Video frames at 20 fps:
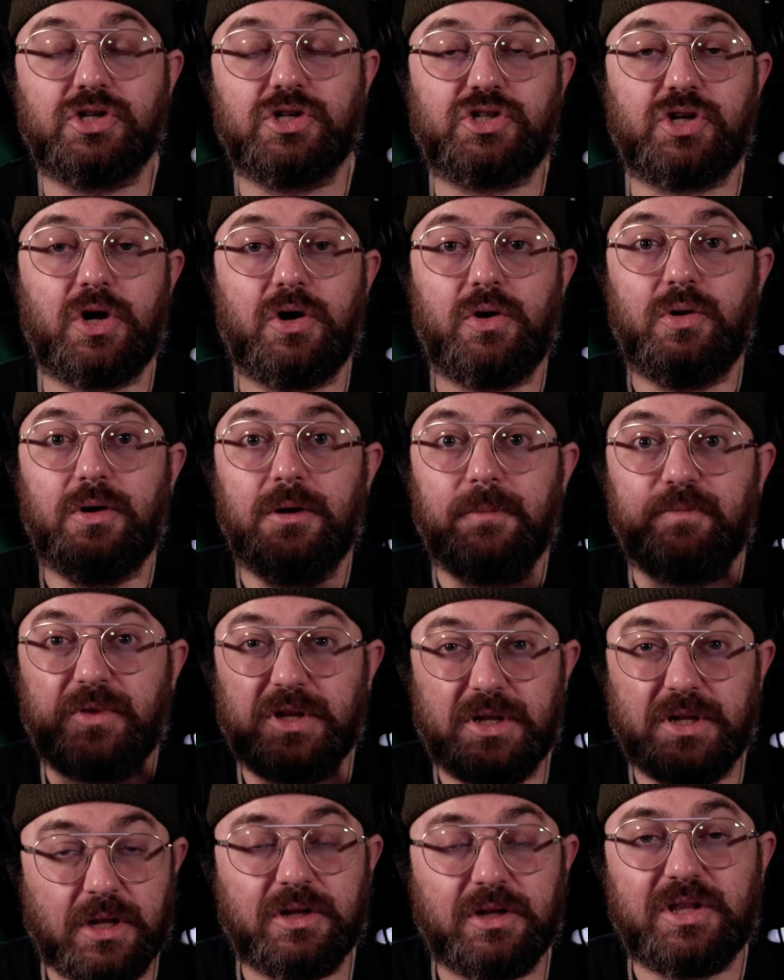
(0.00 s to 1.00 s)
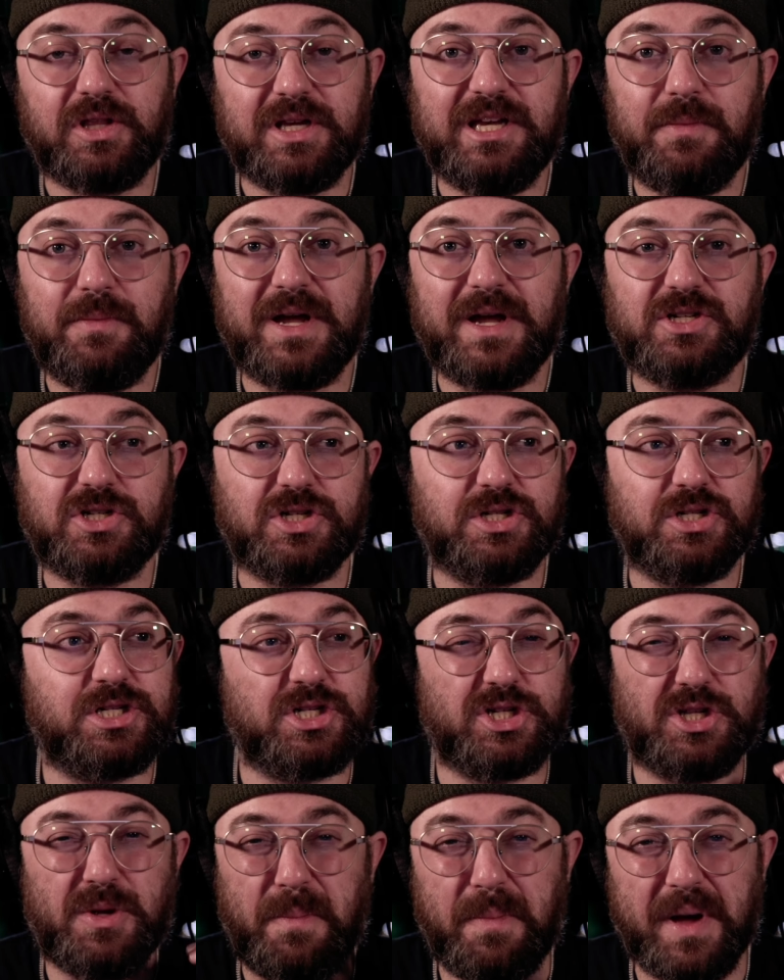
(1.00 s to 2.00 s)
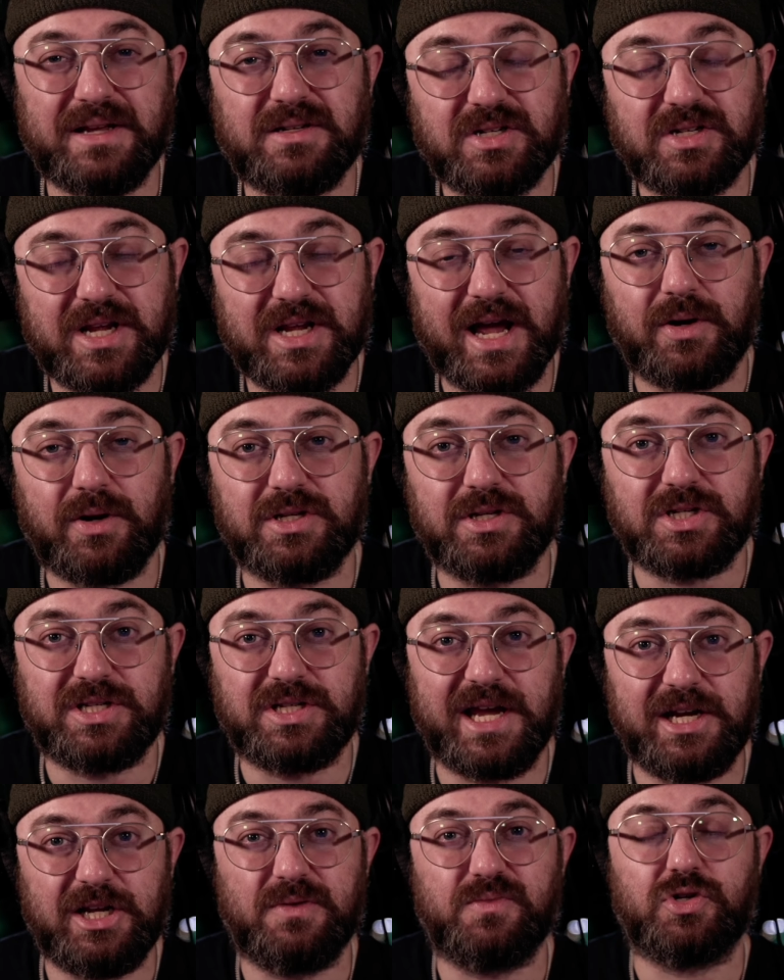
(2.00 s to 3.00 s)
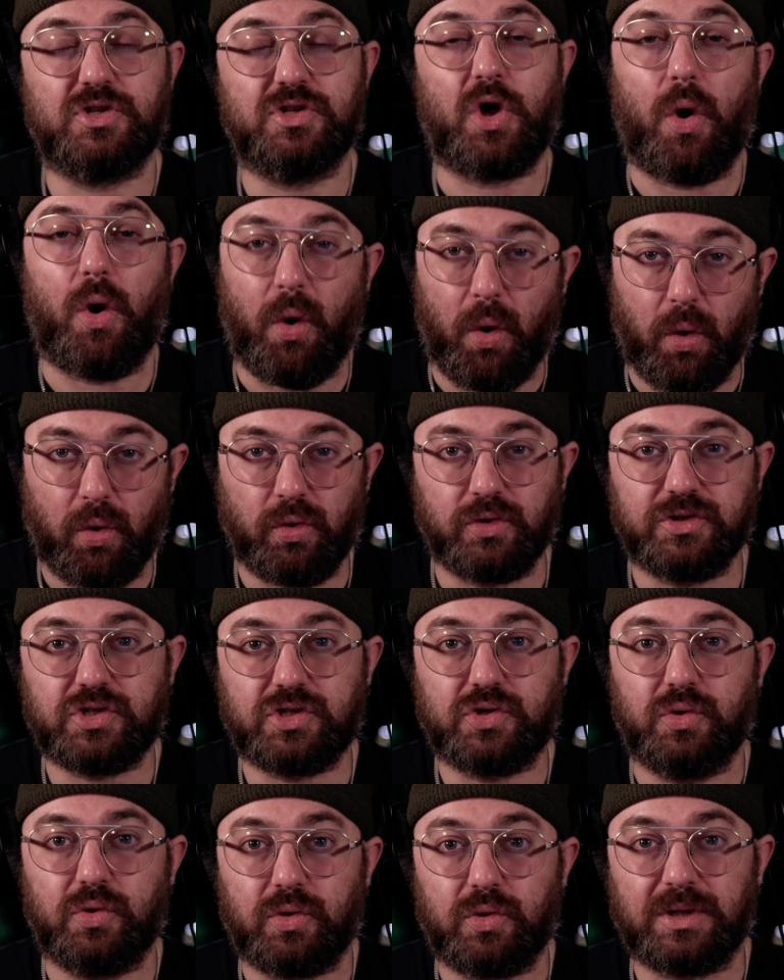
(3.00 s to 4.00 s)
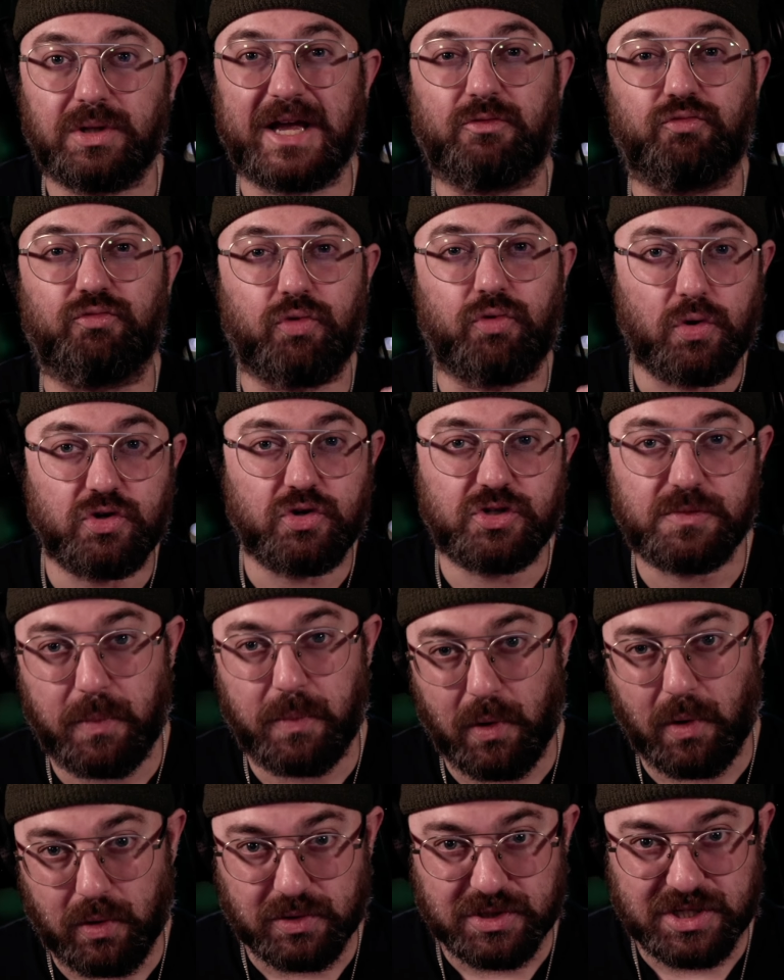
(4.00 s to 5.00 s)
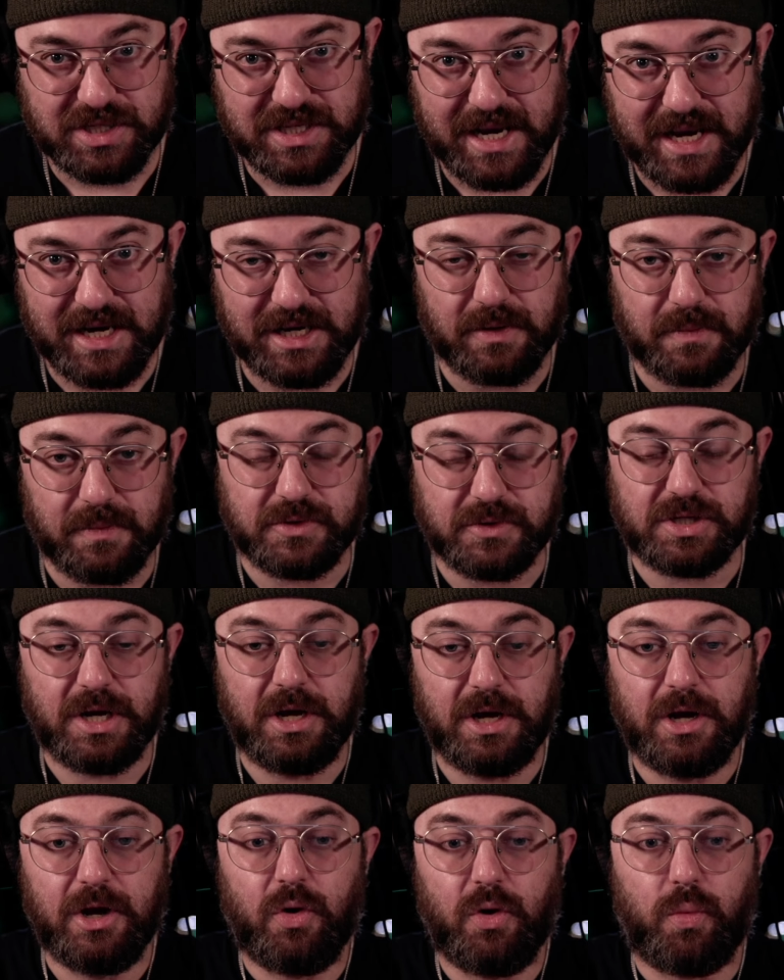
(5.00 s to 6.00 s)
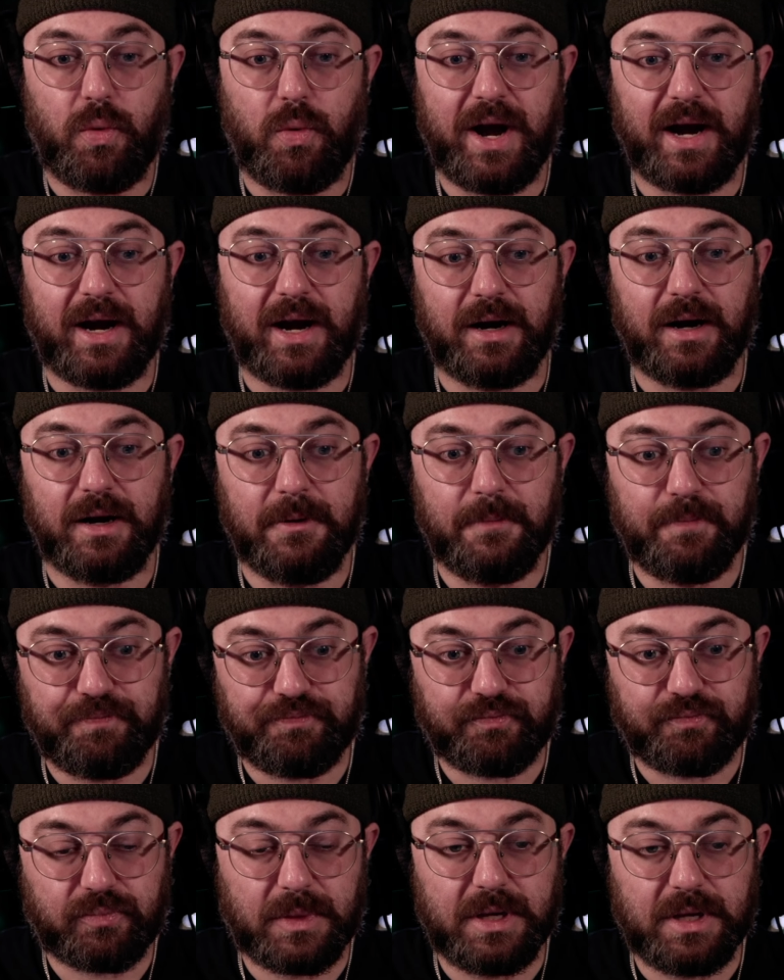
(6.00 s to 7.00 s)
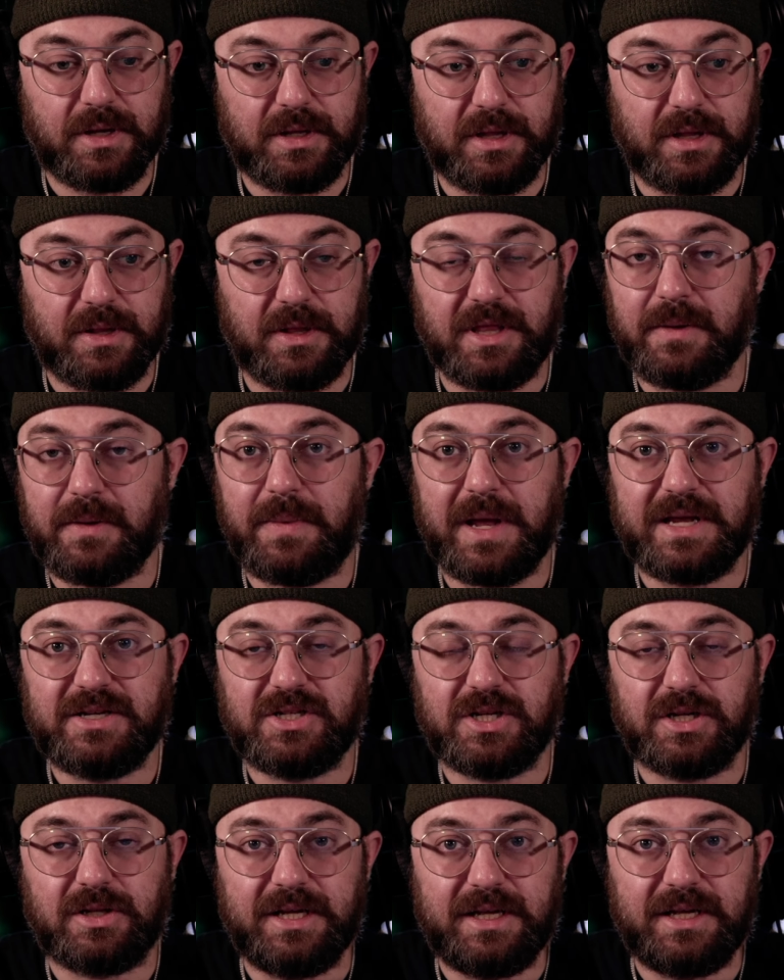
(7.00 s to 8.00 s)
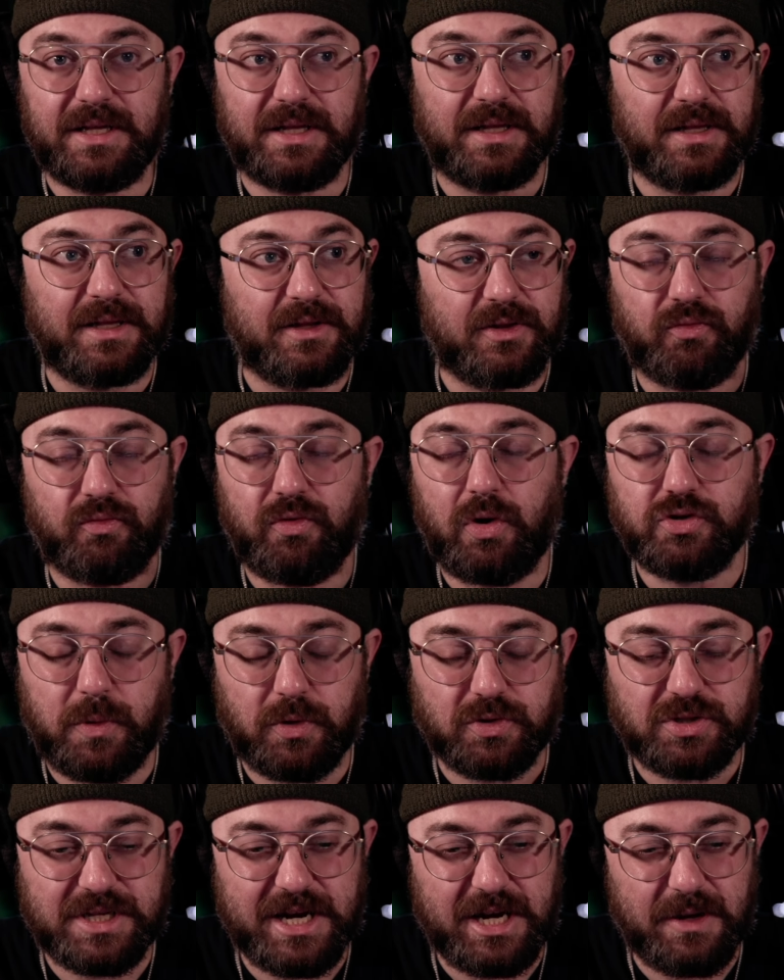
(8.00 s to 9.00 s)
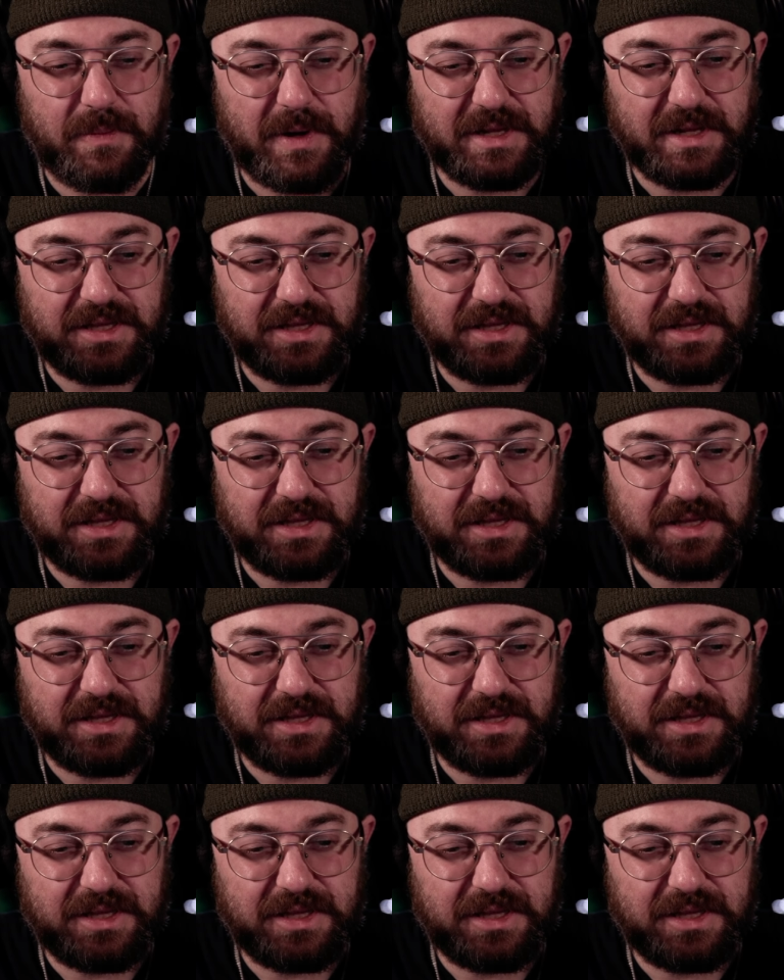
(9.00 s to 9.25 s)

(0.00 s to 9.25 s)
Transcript: So another thing he mentions is the best sounding stadiums are the old school like Rose Bowl stadiums where they basically the Rose Bowl stadium.